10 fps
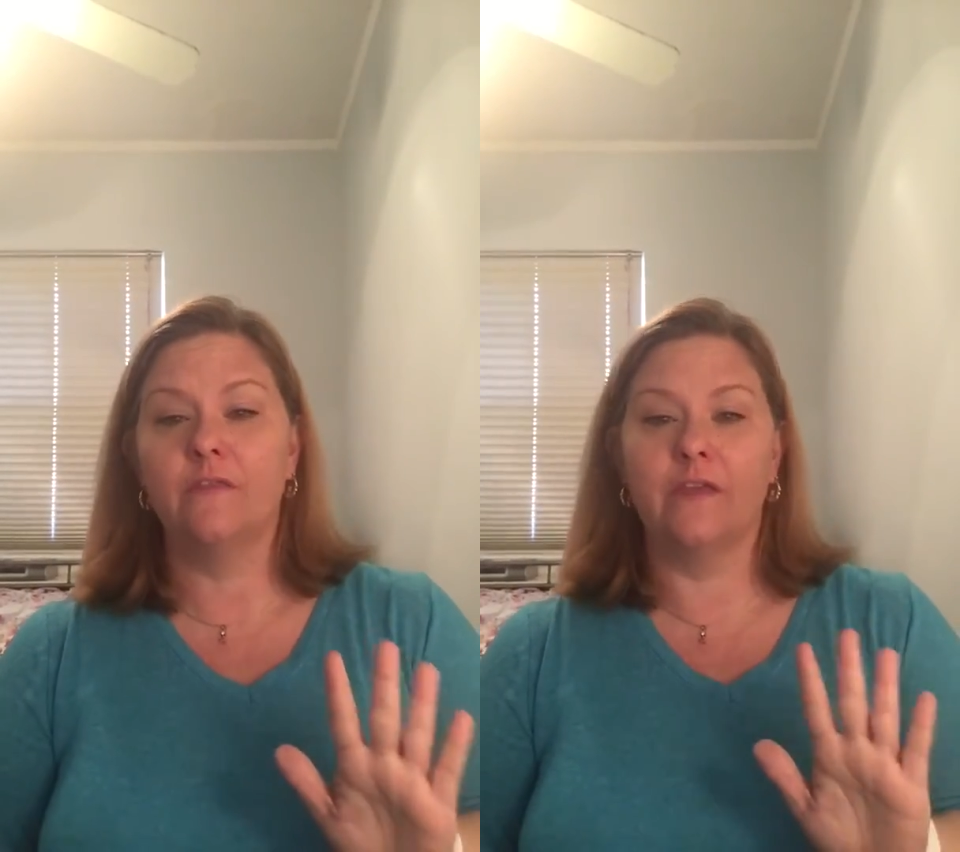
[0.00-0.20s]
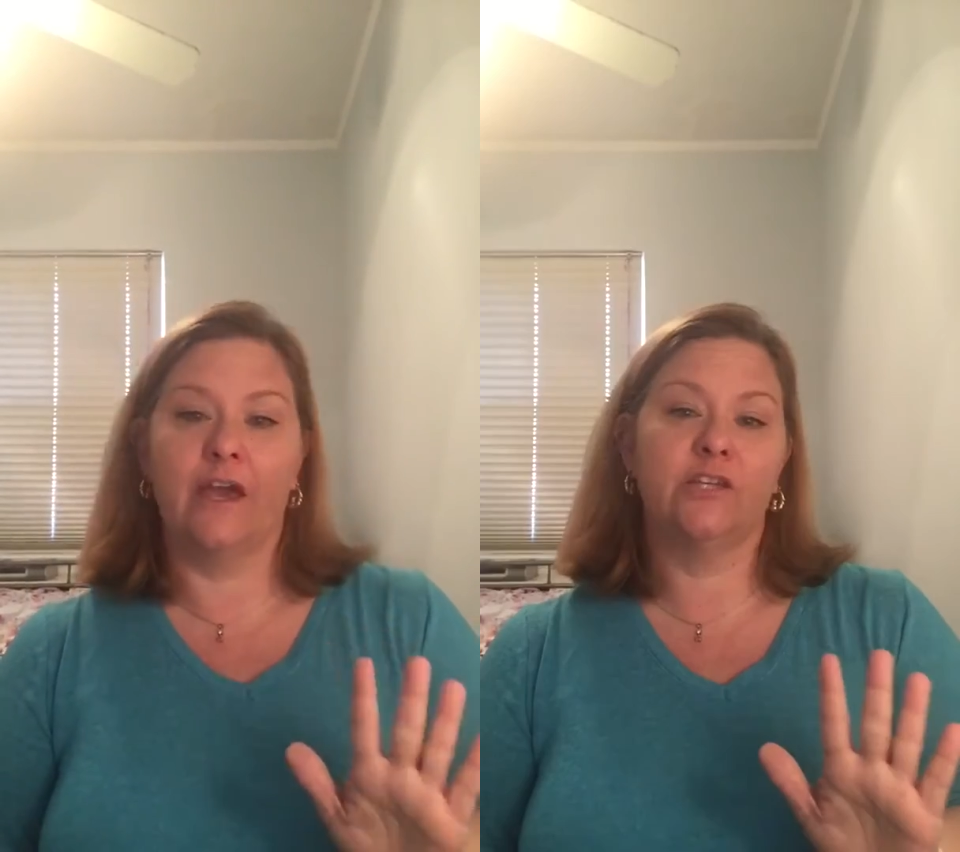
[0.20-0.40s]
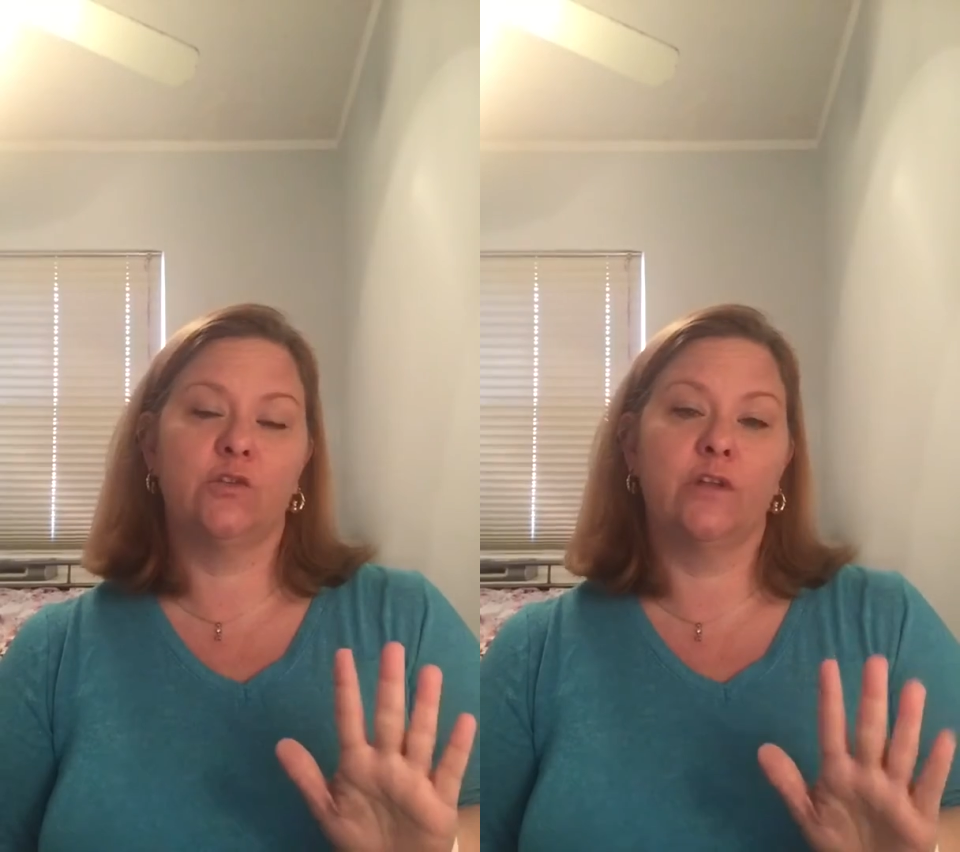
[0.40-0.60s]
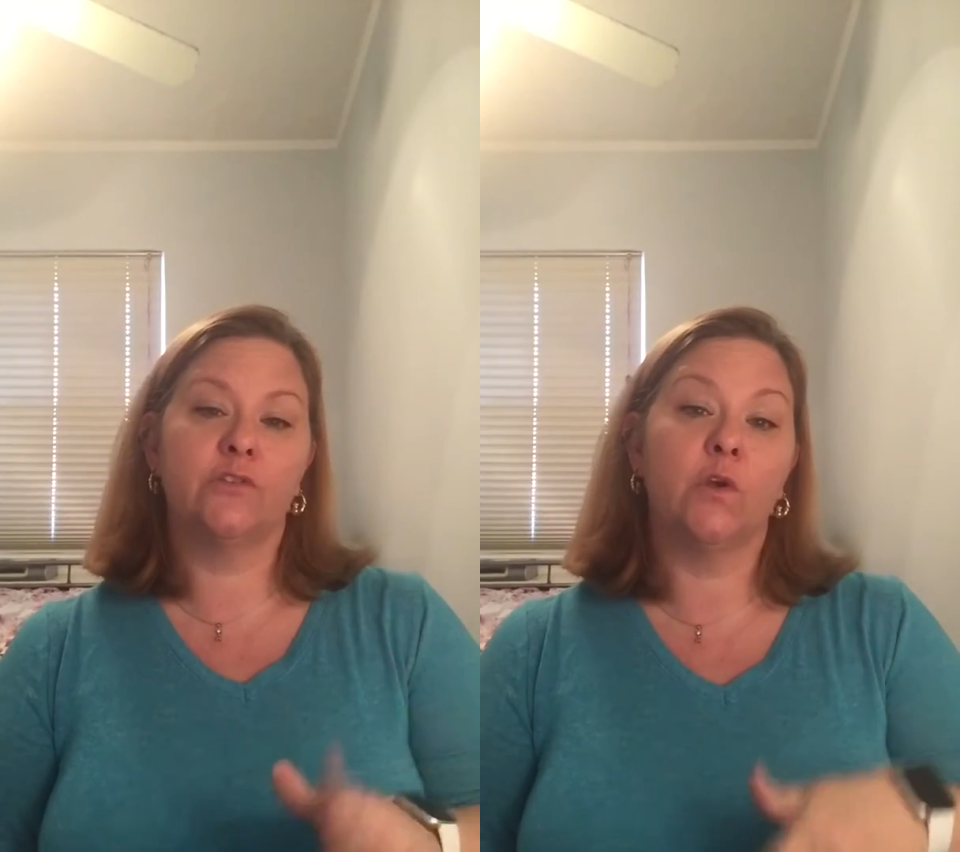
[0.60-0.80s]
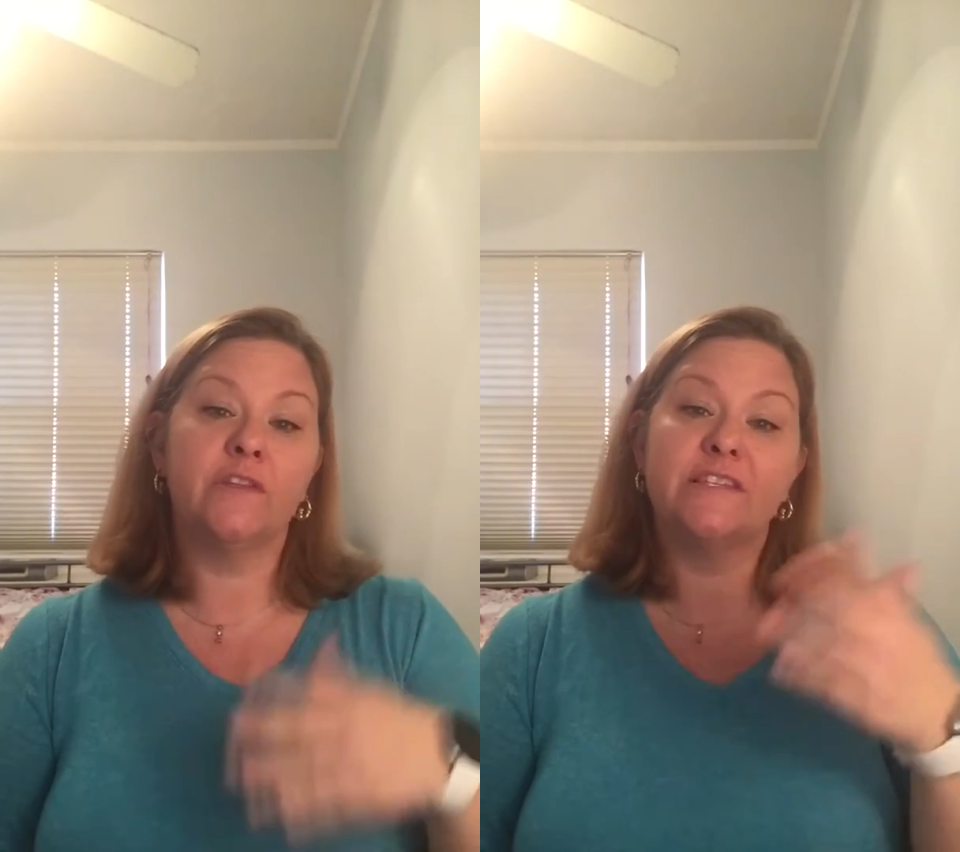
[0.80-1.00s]
The astronauts
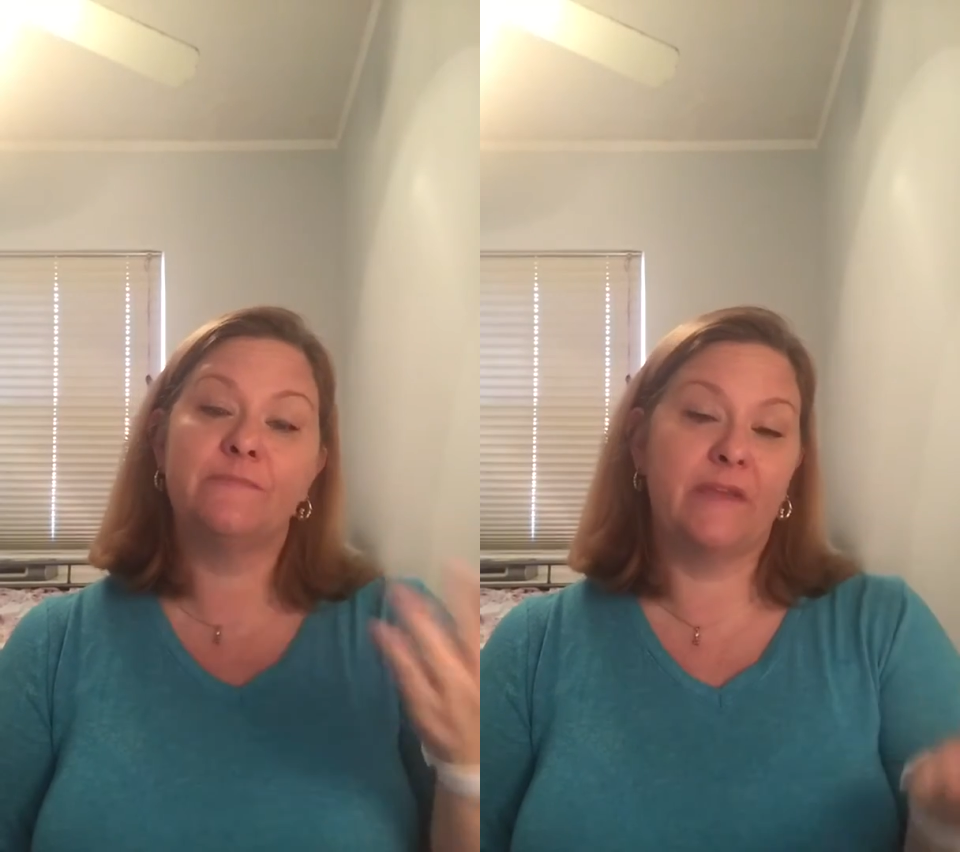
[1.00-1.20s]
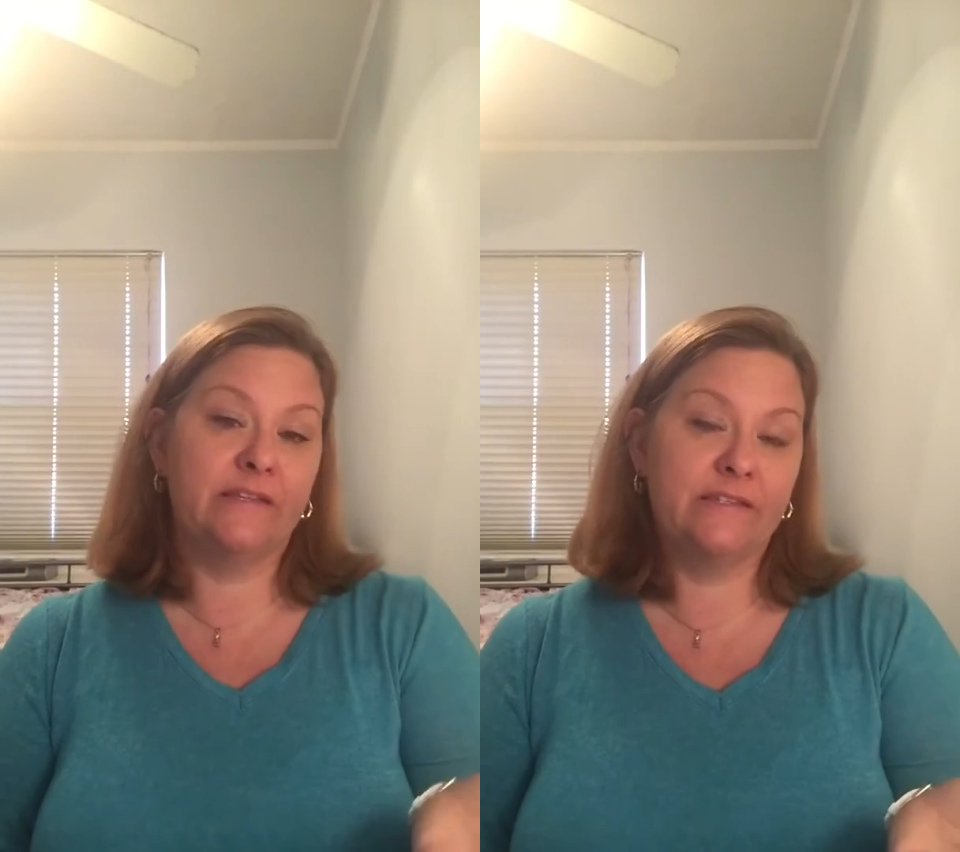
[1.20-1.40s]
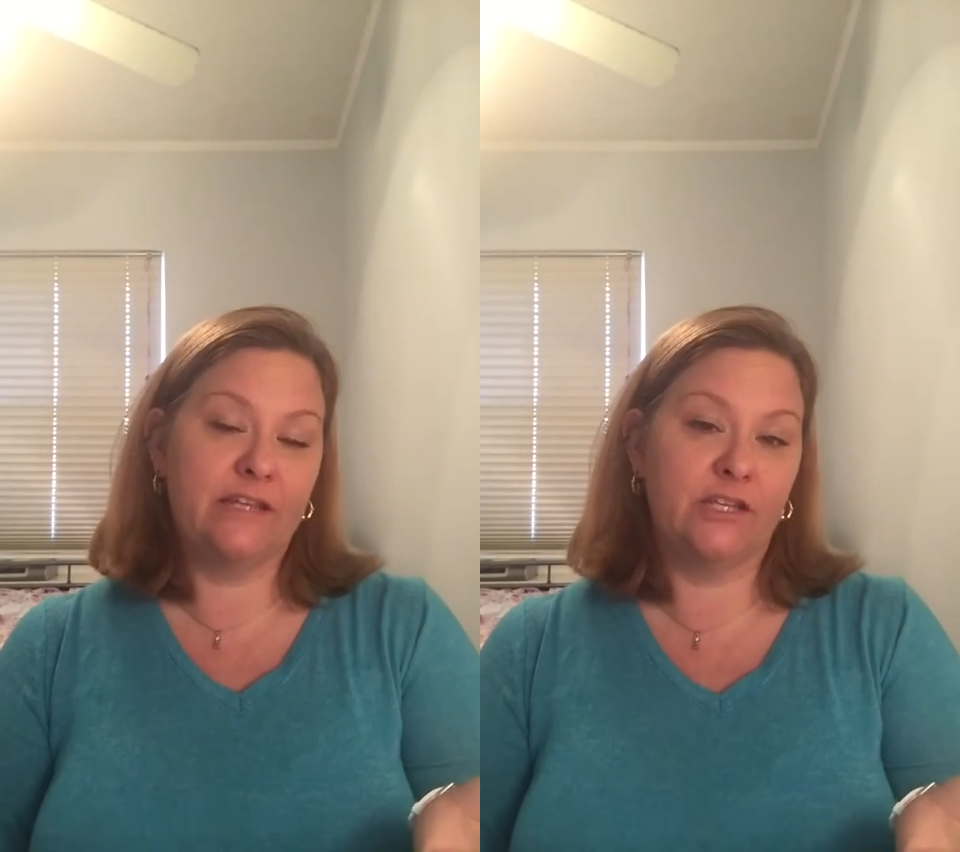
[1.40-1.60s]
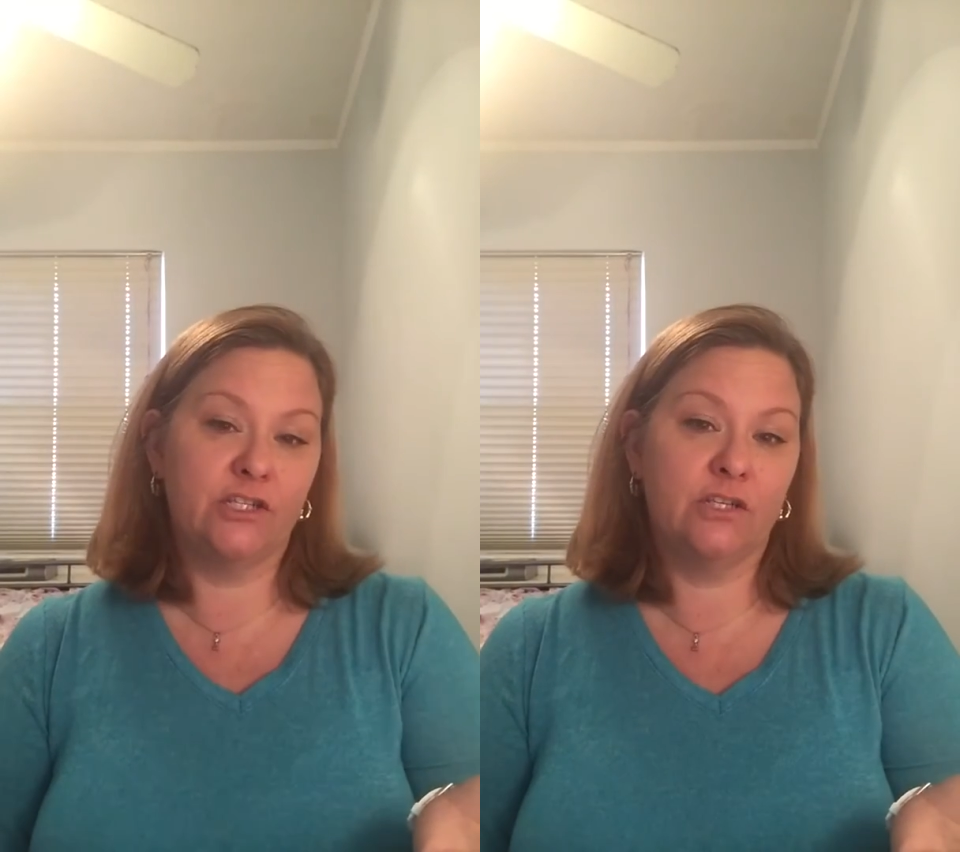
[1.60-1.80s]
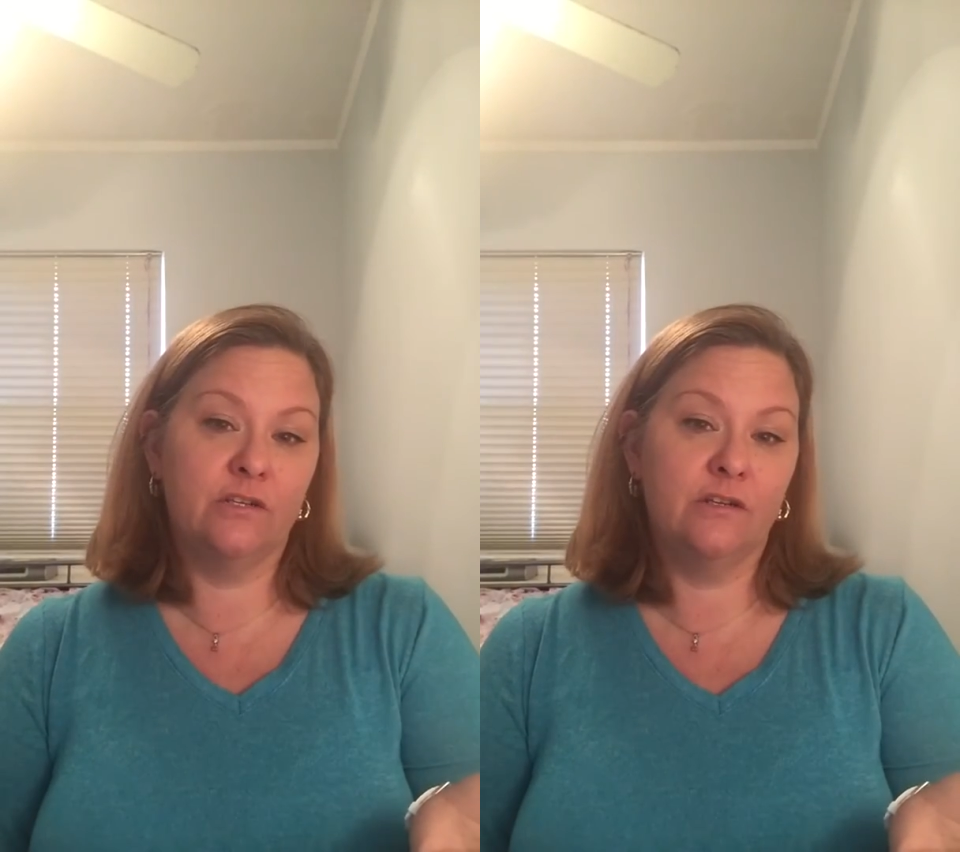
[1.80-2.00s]
go to the space
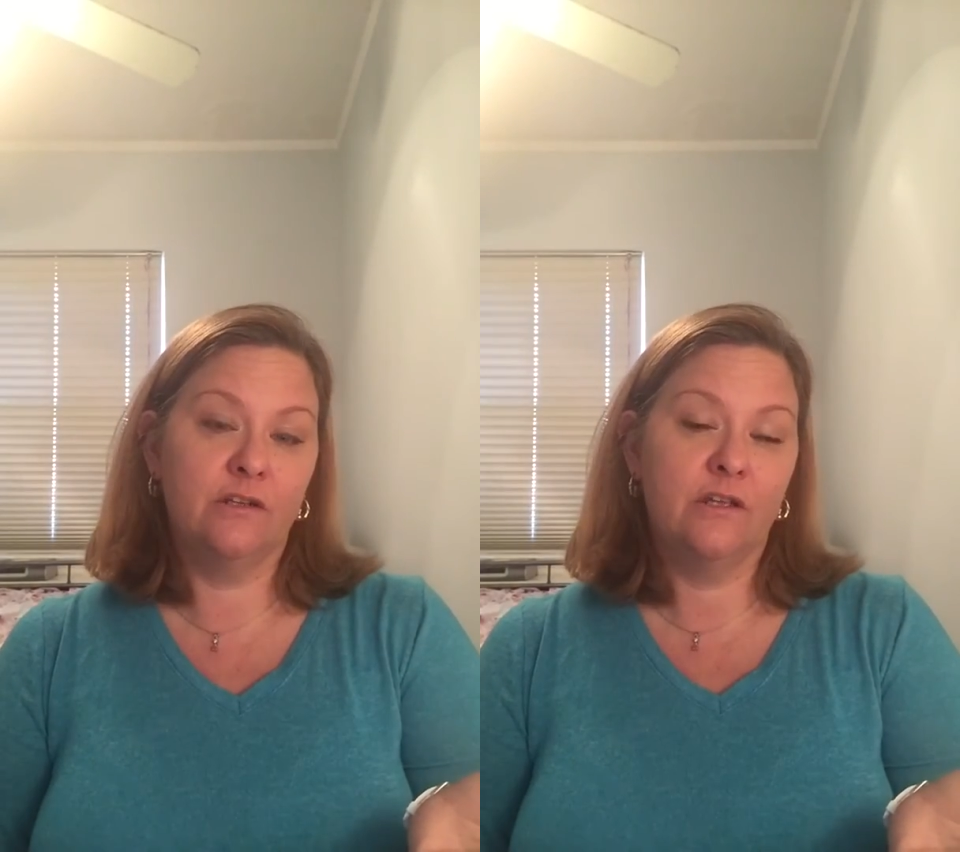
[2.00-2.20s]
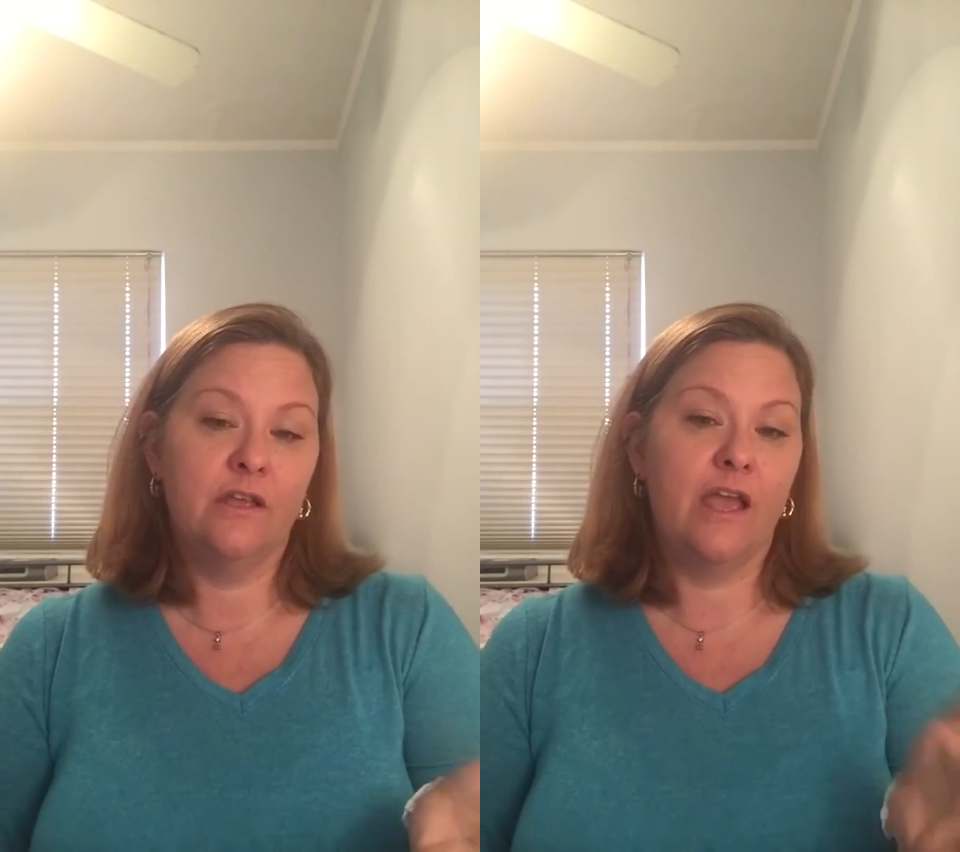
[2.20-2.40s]
station